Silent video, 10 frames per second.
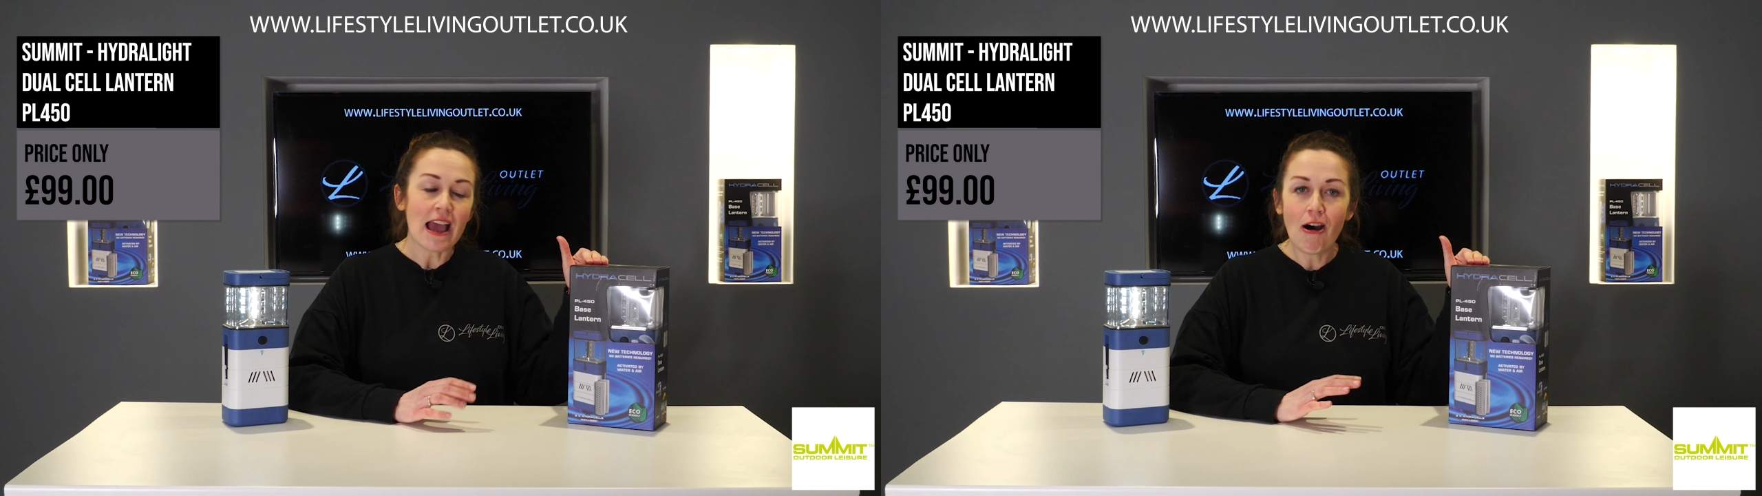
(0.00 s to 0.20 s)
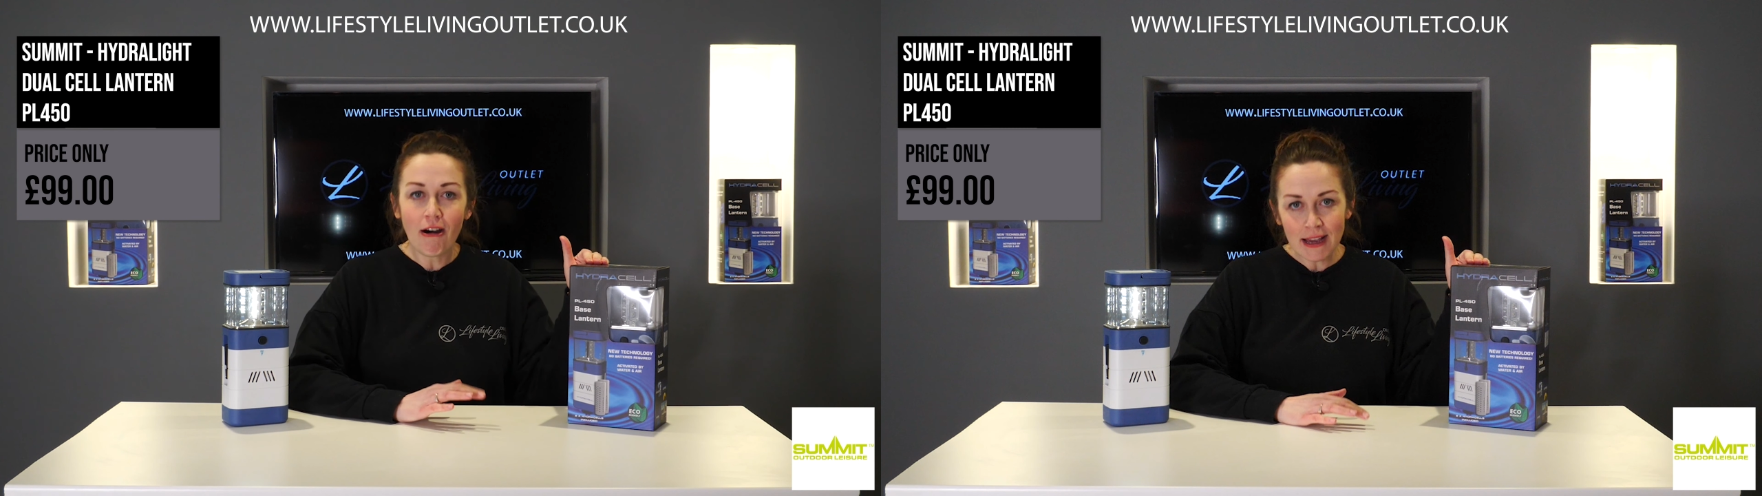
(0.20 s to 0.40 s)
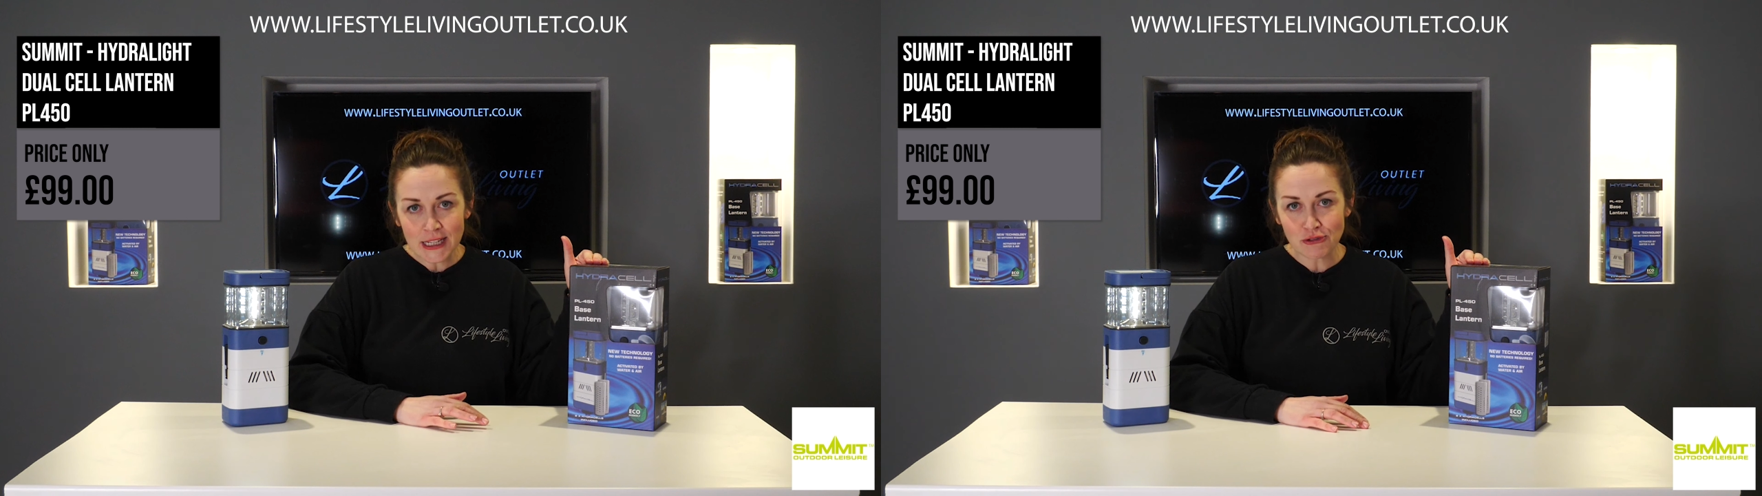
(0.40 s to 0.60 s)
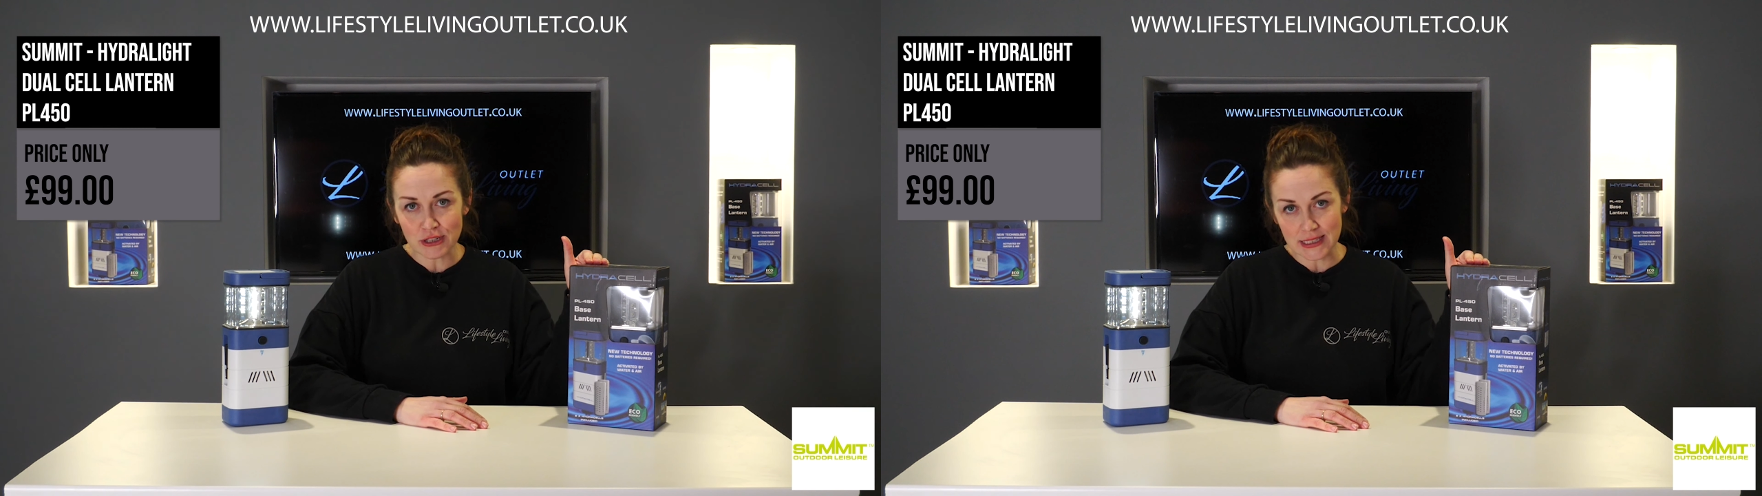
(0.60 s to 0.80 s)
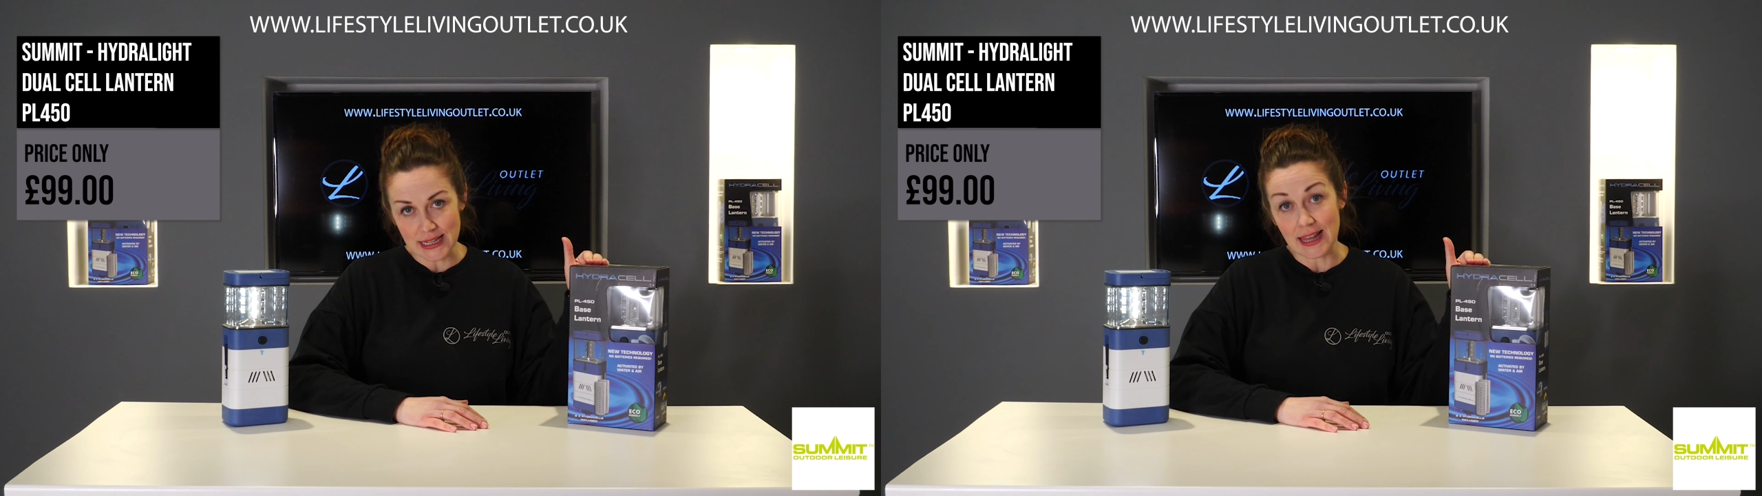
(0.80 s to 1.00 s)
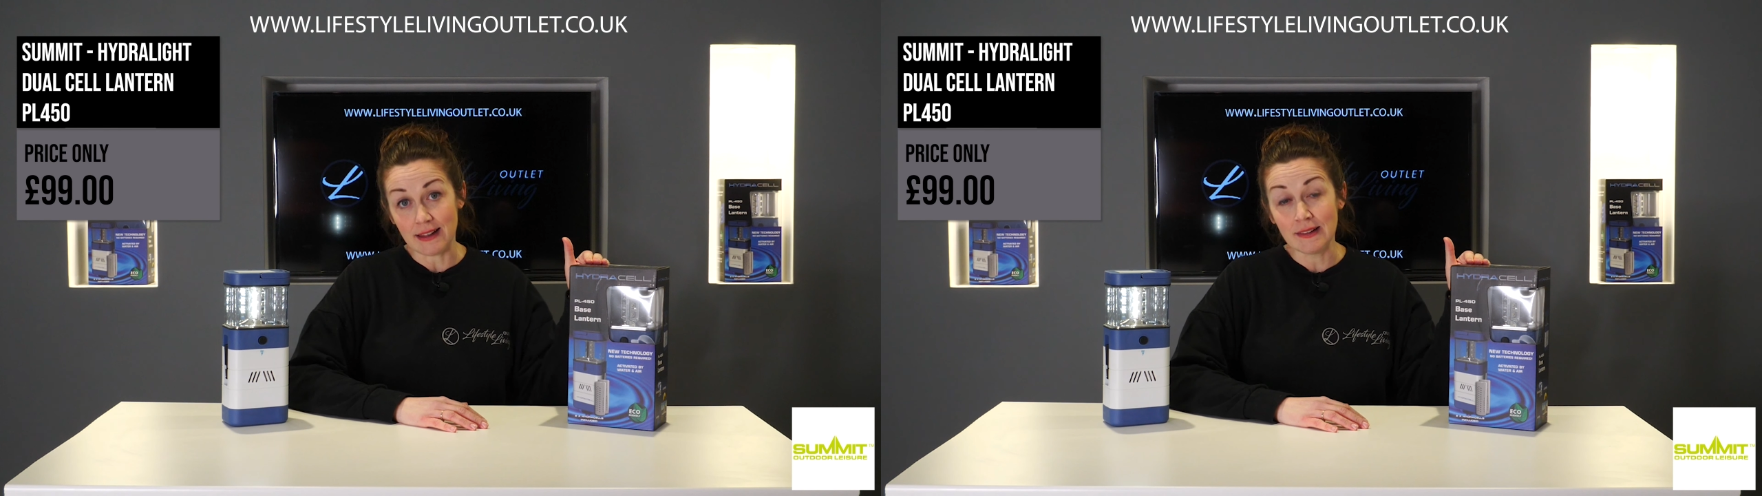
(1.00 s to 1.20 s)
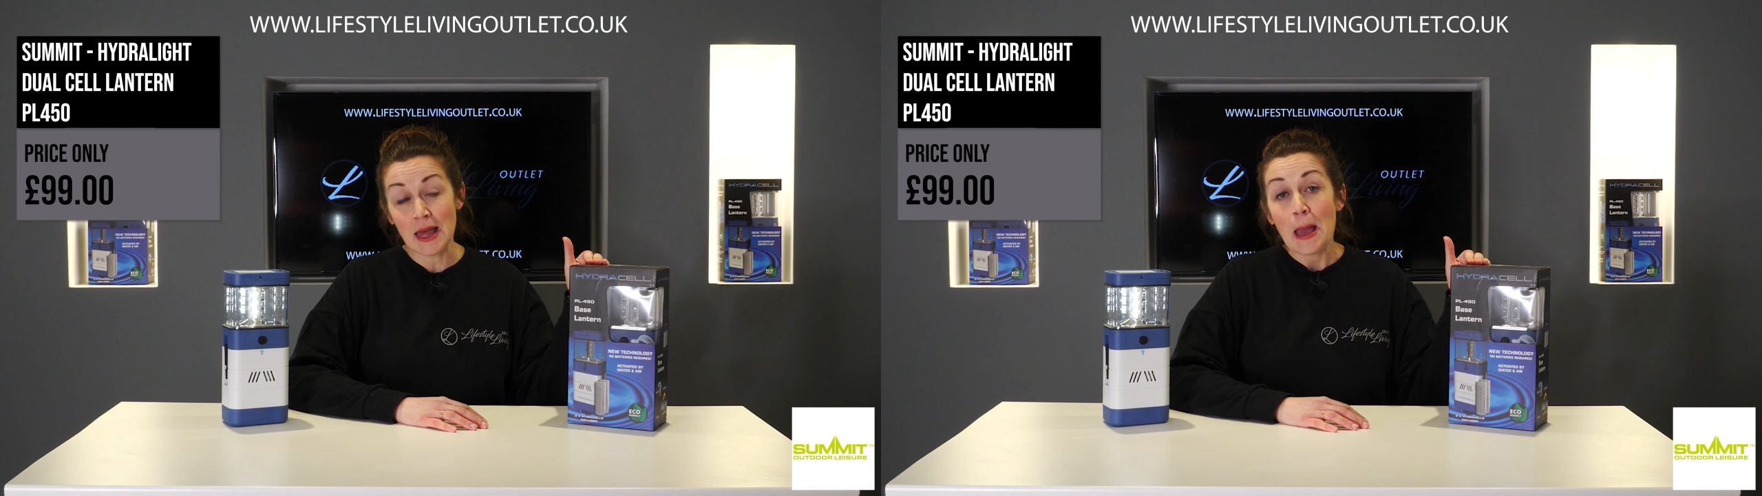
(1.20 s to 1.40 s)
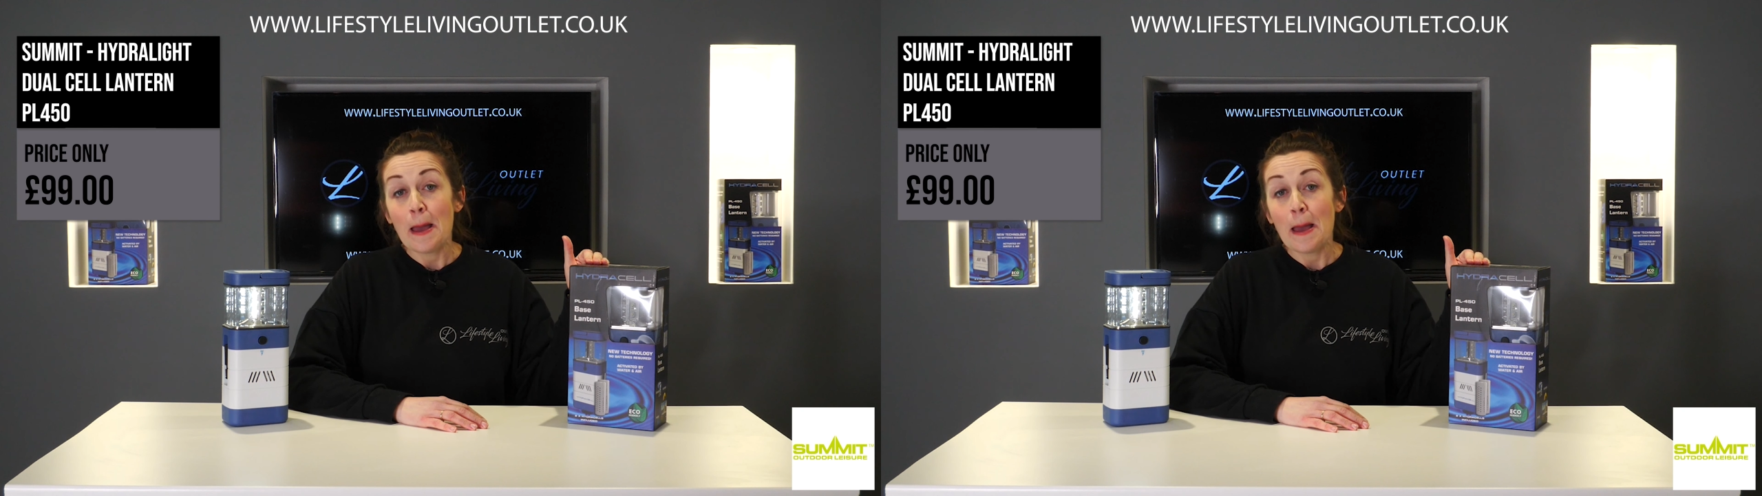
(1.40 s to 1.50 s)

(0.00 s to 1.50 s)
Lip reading: Hydracell